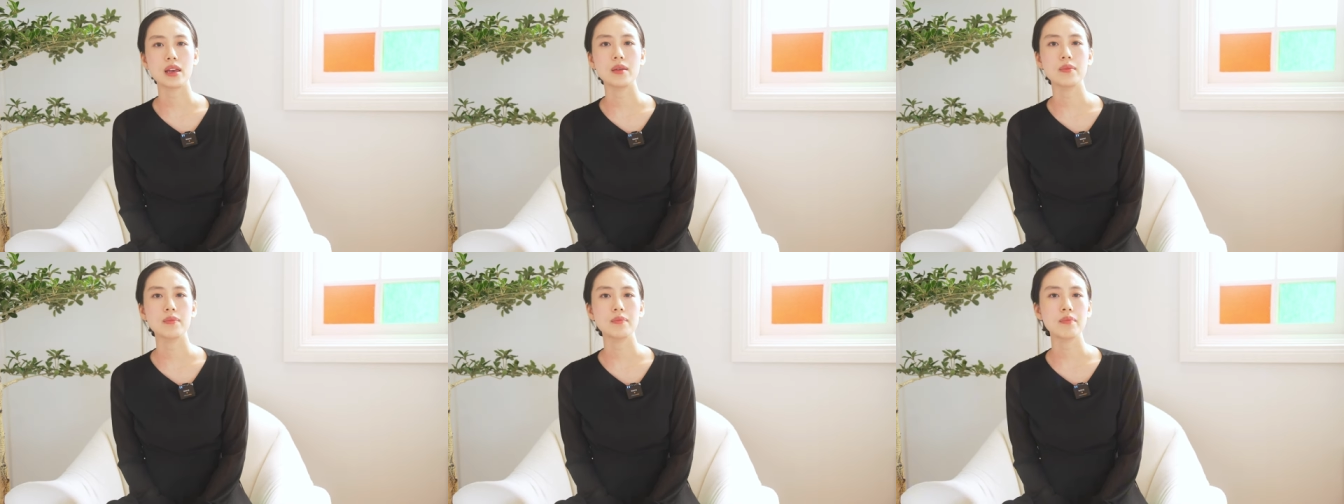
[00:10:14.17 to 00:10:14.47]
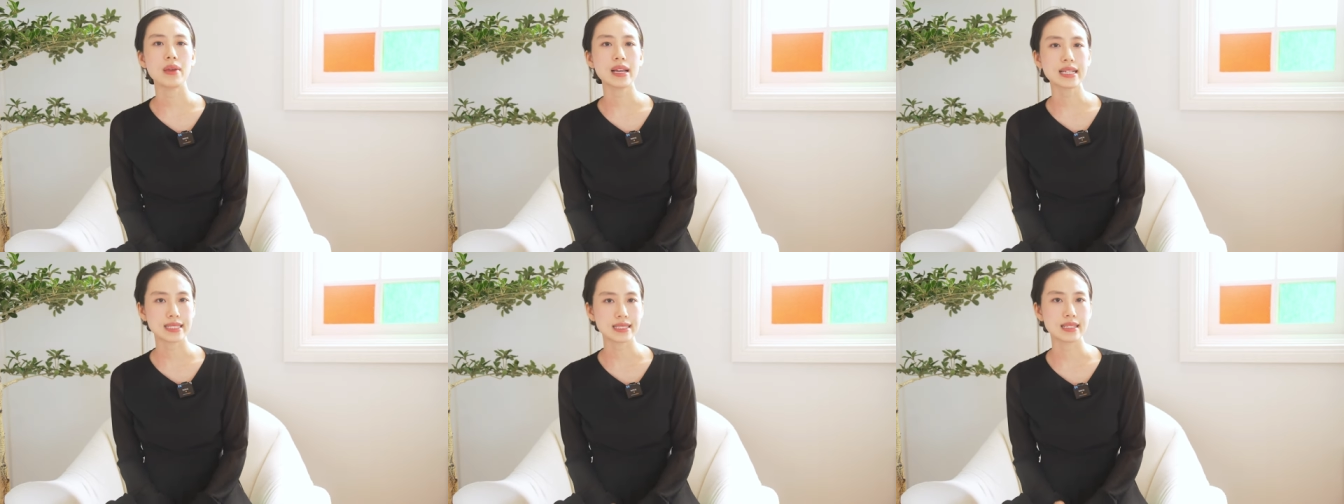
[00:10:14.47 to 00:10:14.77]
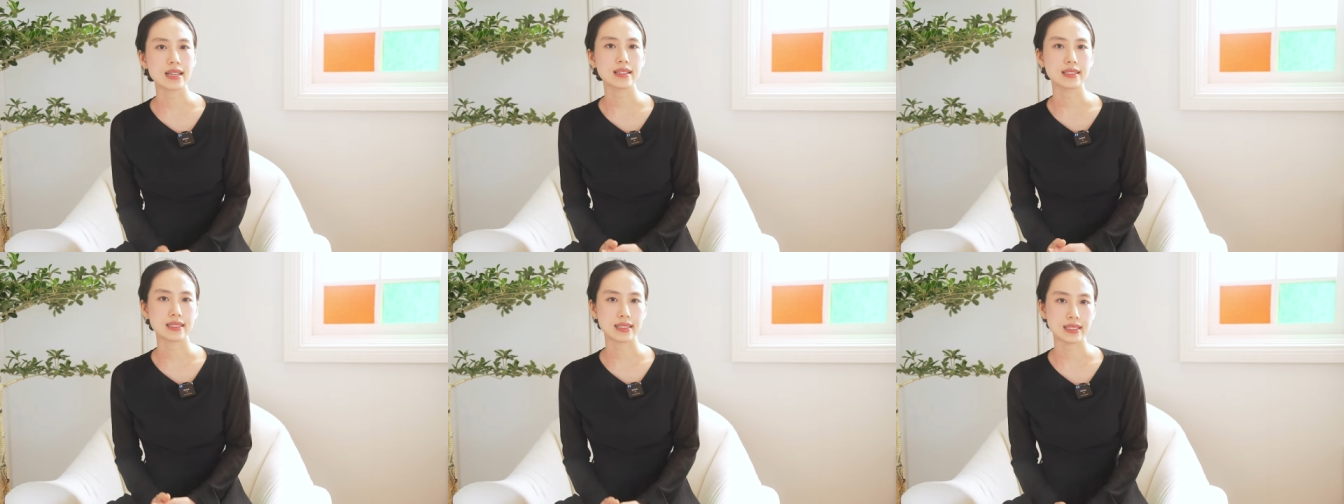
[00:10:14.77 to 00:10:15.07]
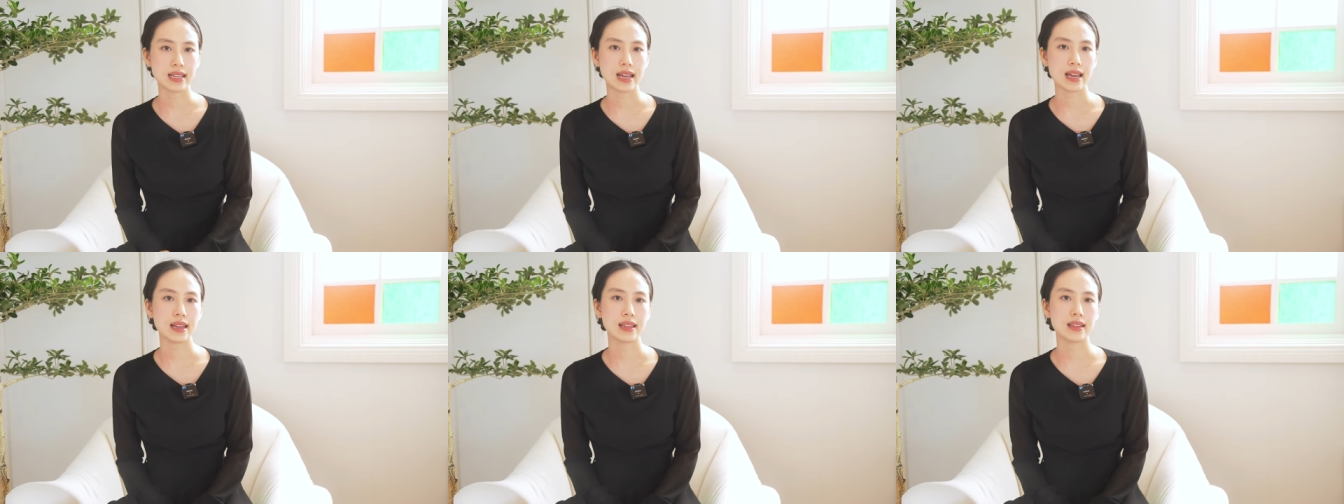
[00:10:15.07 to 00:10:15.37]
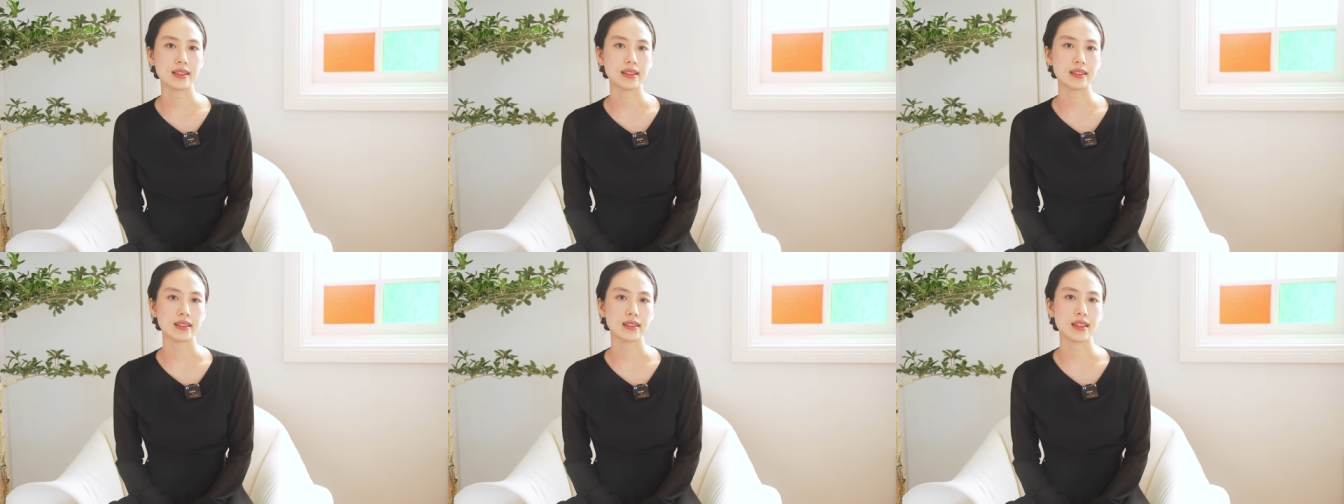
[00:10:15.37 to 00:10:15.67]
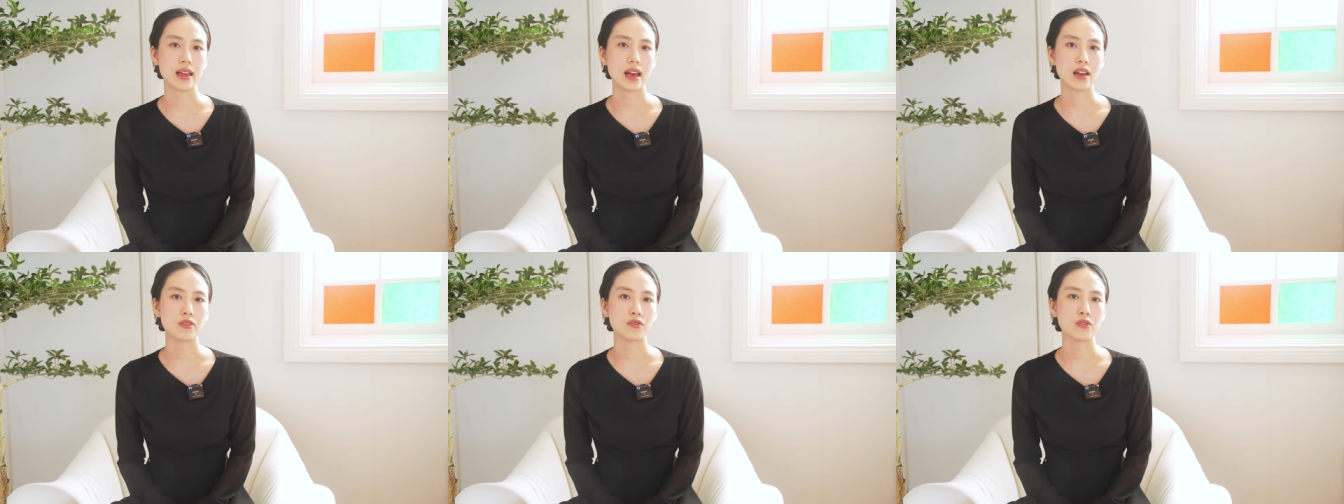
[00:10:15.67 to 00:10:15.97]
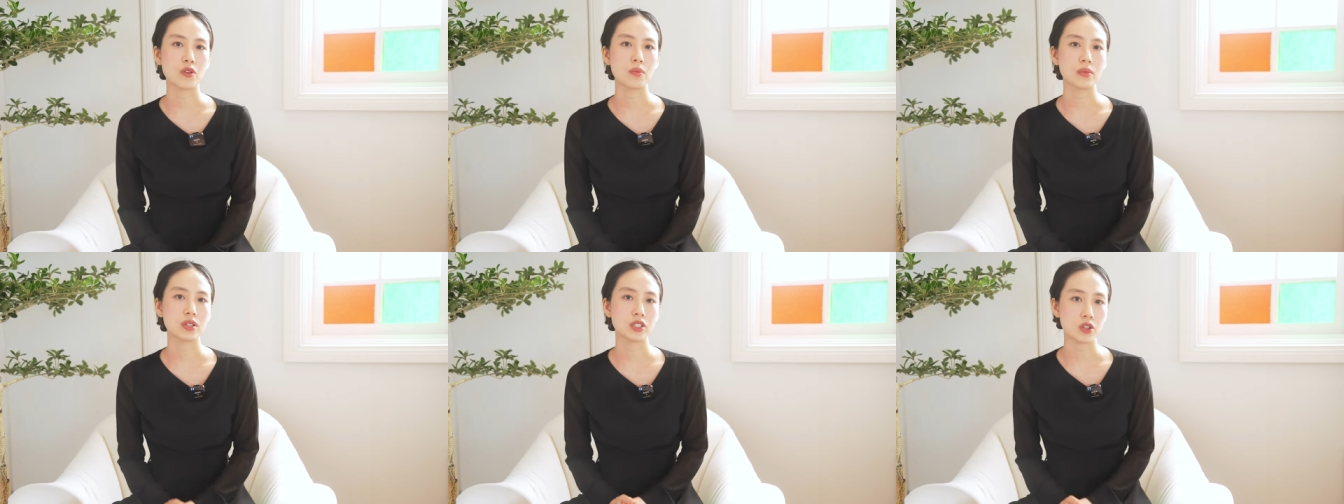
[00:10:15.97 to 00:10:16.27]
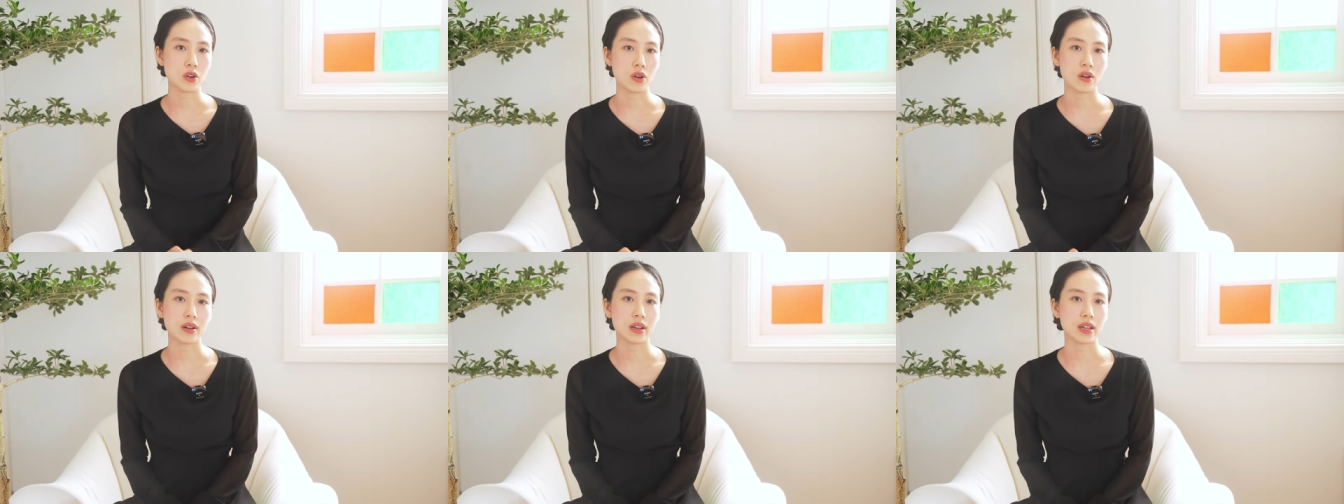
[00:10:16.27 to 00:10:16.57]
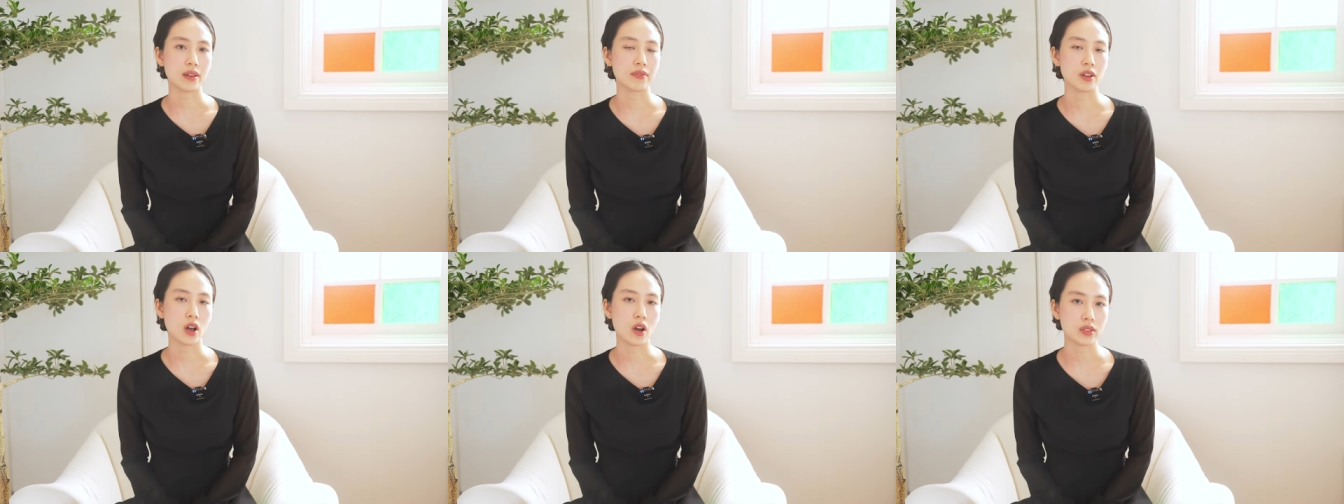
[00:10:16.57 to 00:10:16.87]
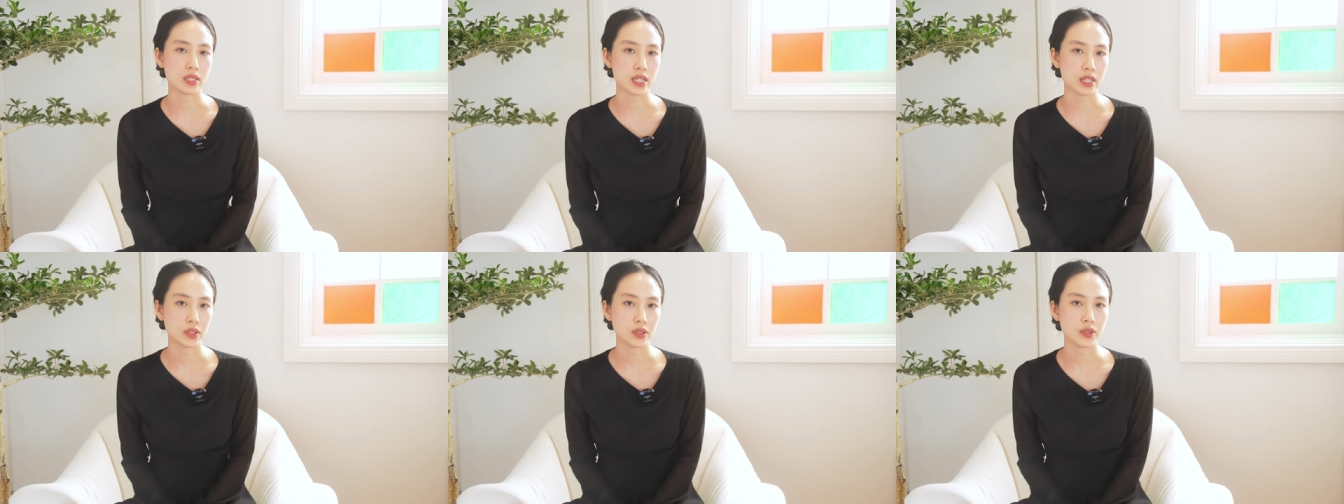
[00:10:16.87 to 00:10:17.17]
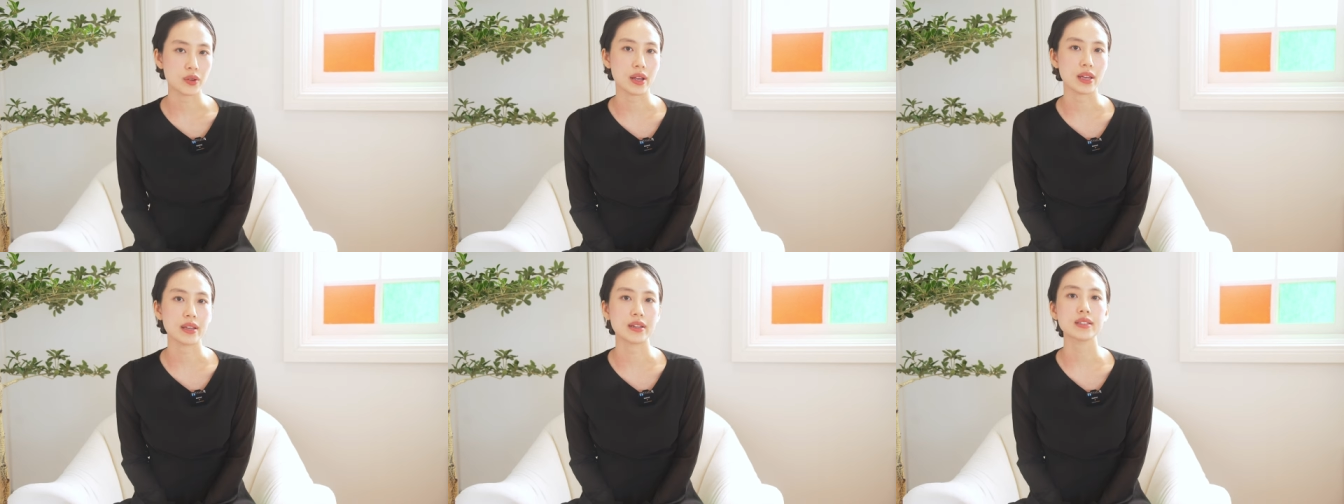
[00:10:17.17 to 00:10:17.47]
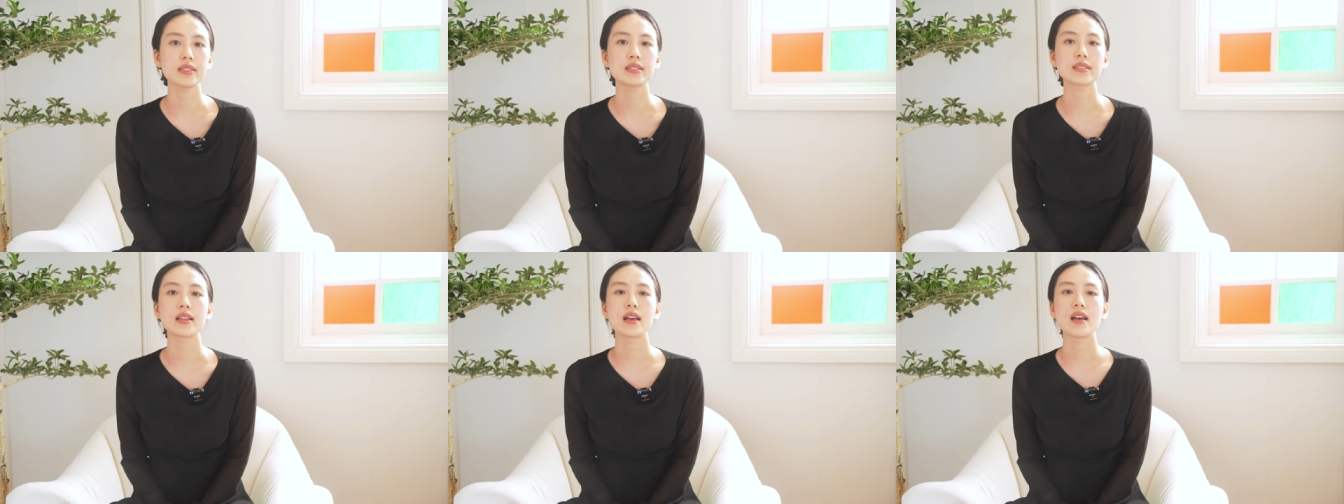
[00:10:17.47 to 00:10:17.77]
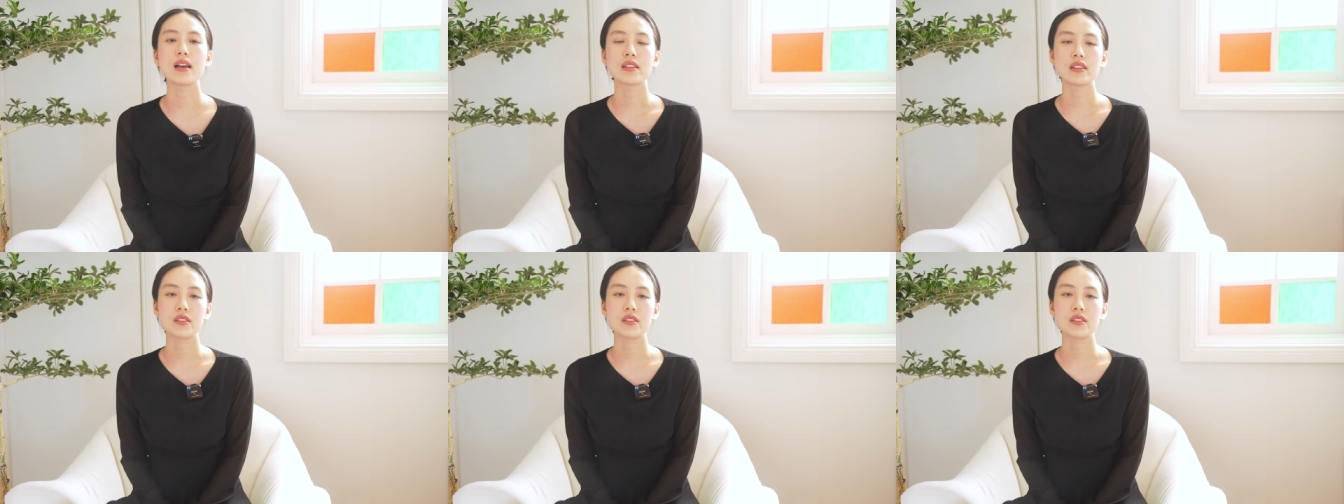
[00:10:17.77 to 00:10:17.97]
It makes sense that for majority of content creators,